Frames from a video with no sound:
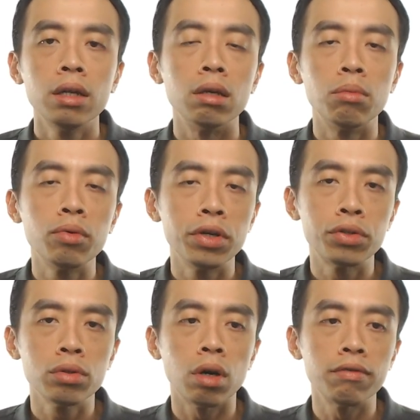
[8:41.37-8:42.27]
the mole
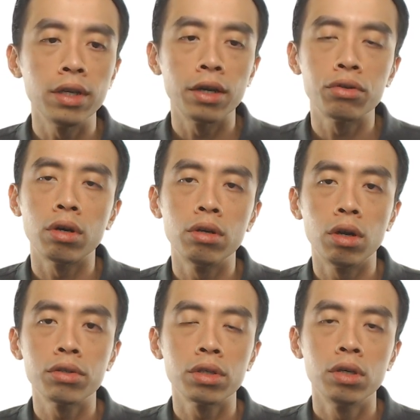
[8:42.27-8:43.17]
ratio of electron
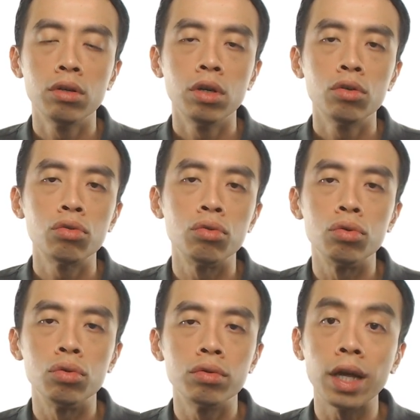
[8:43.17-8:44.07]
loss
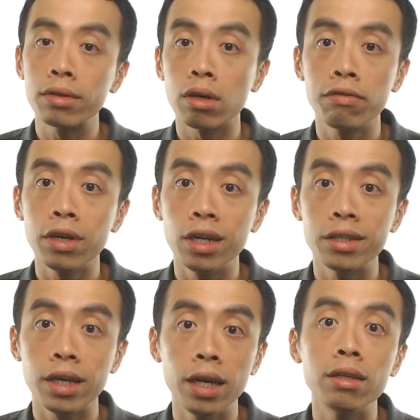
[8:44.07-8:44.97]
to thiosulfate, it
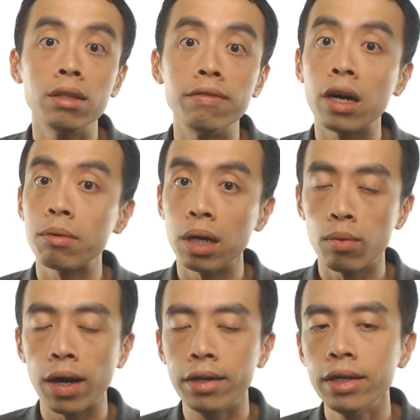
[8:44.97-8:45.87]
is 8 divided by
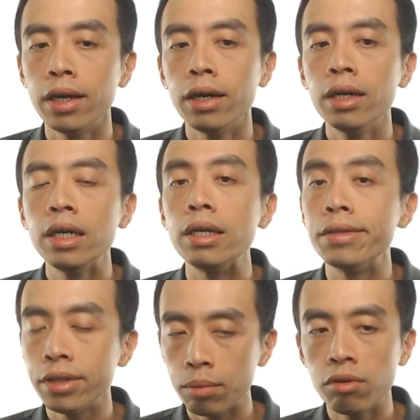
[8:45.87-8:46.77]
1. In
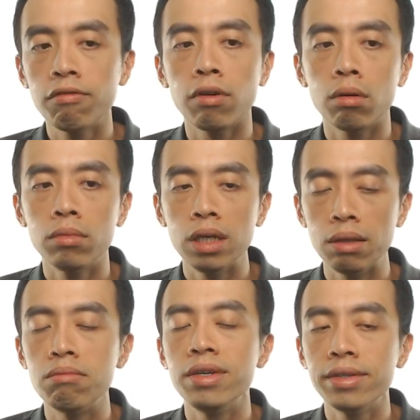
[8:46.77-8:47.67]
statement form,
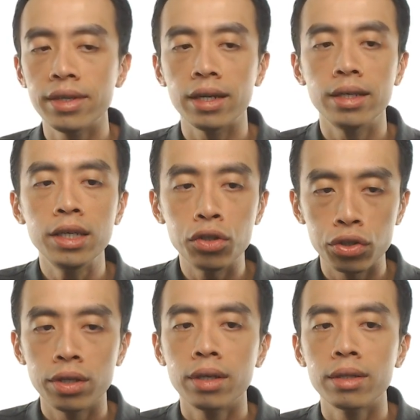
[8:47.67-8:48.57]
it means that
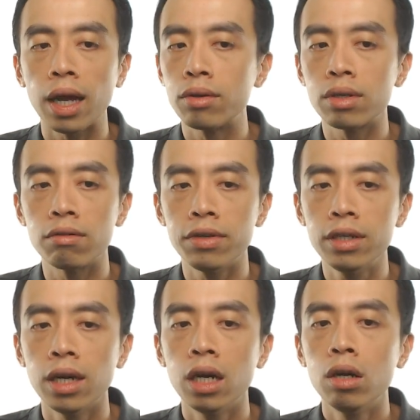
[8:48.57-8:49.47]
each
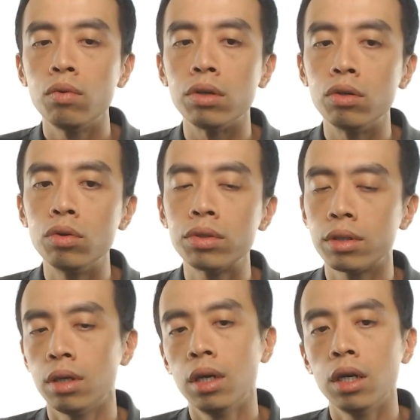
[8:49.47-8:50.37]
thiosulfate will
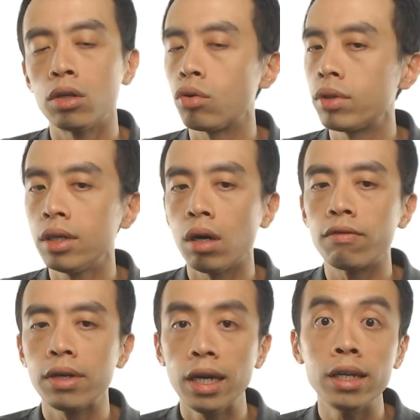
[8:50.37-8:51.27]
lose a total
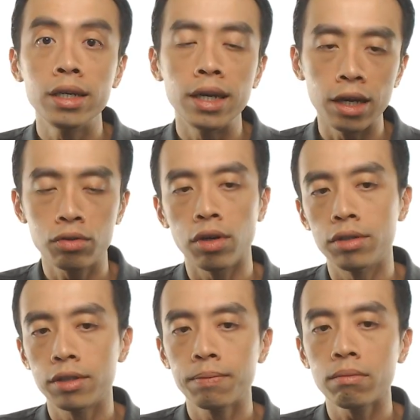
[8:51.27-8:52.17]
of 8 electrons.